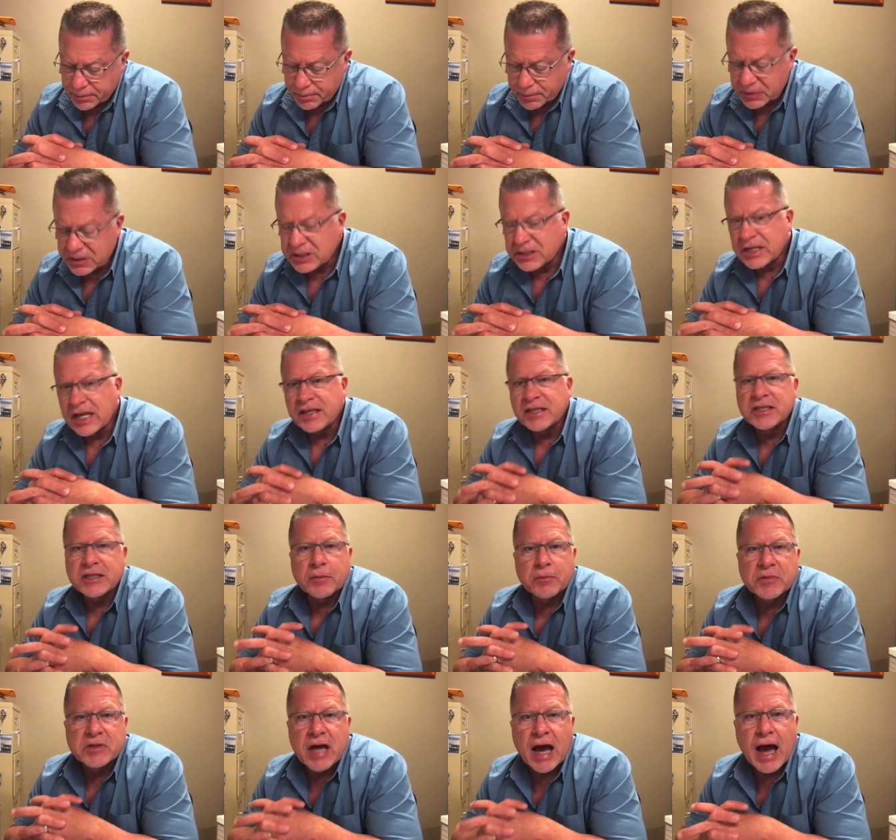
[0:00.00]
but set
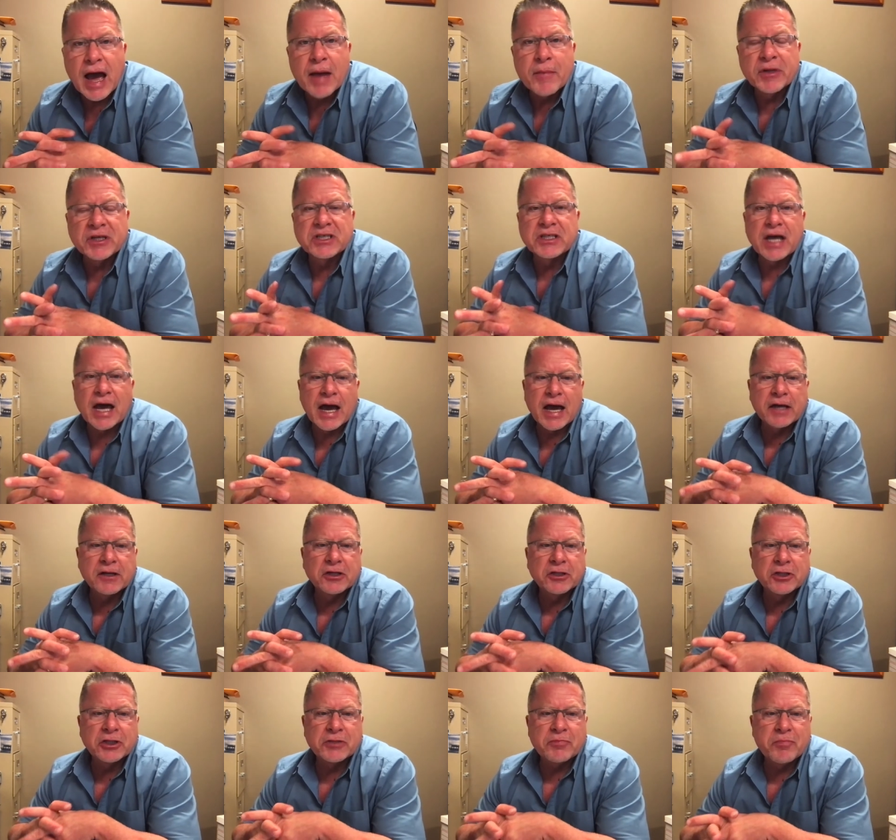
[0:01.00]
some time aside to
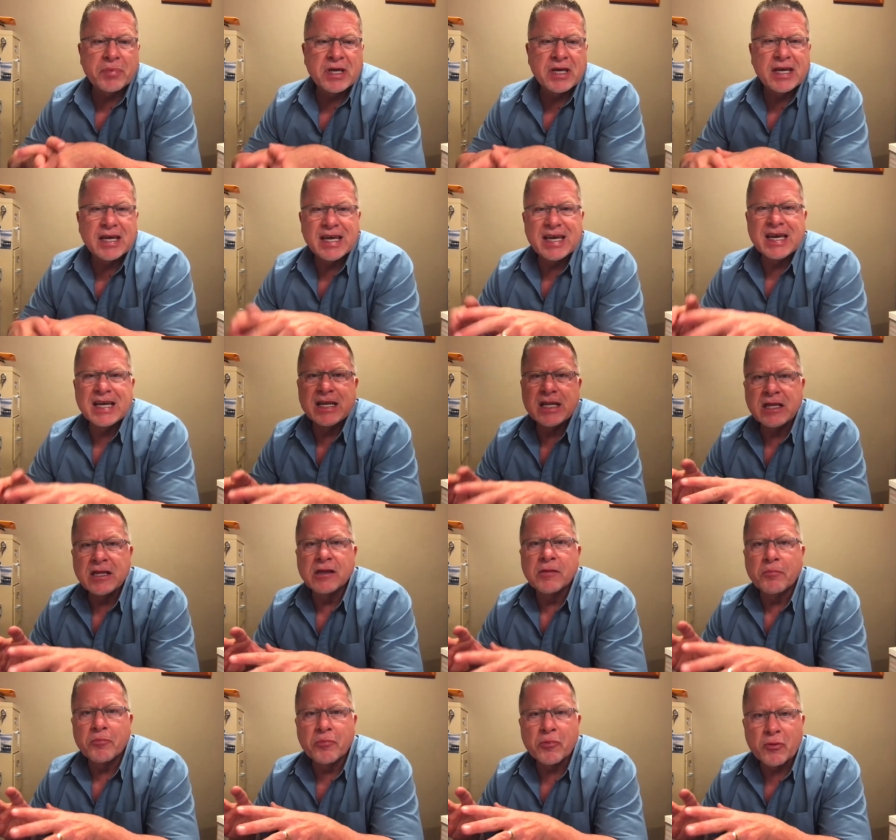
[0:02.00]
just be in the
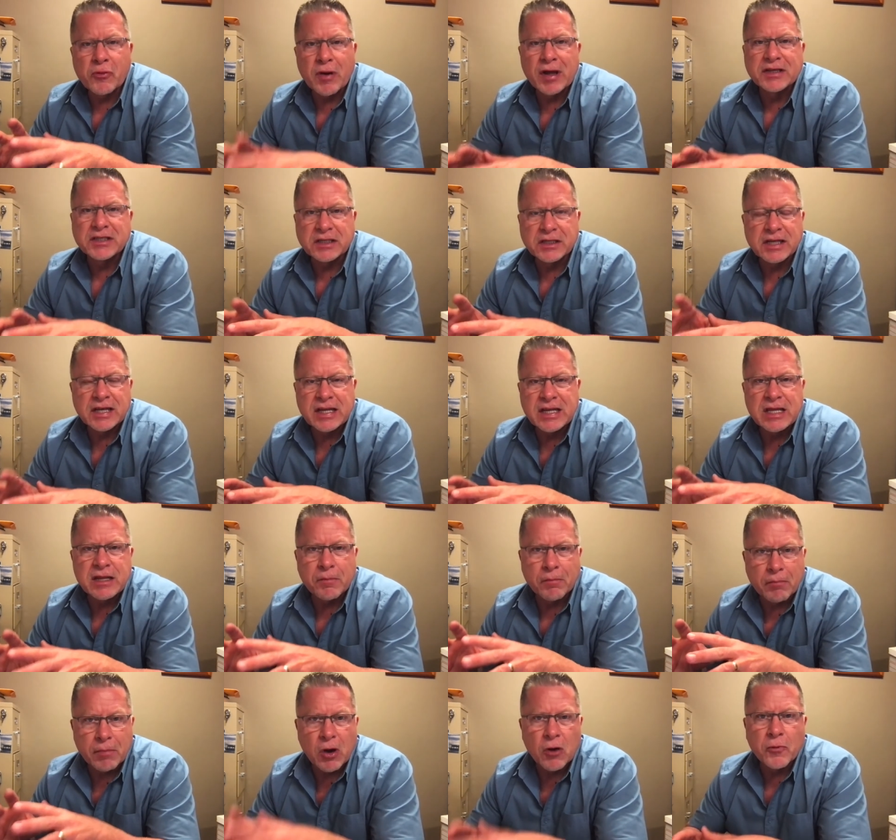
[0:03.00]
present, in the
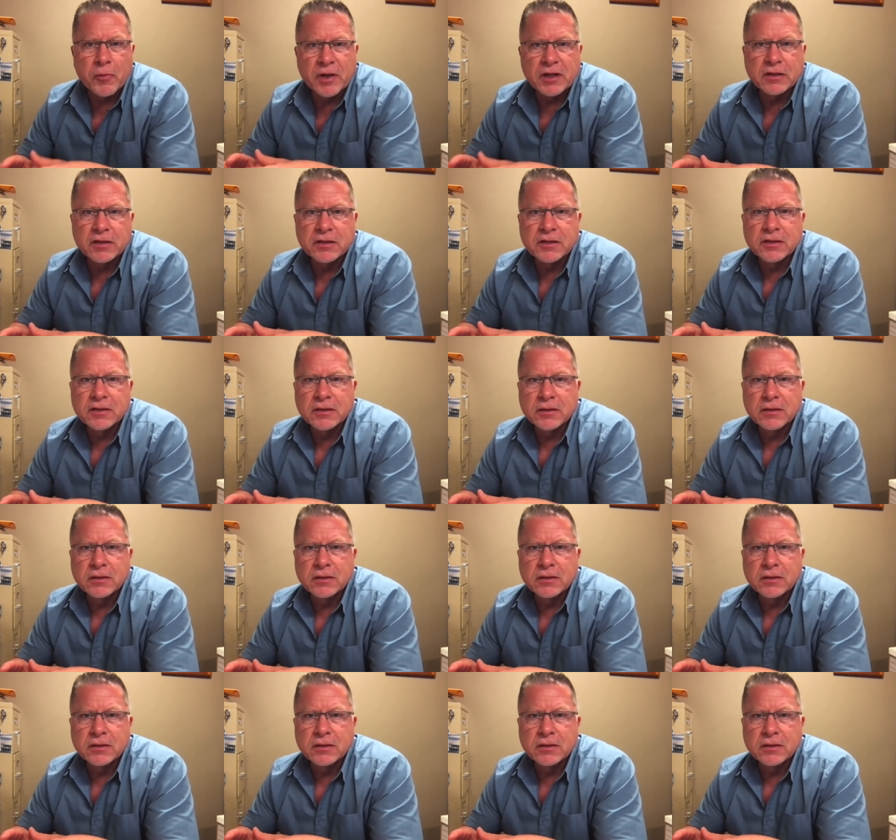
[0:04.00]
moment.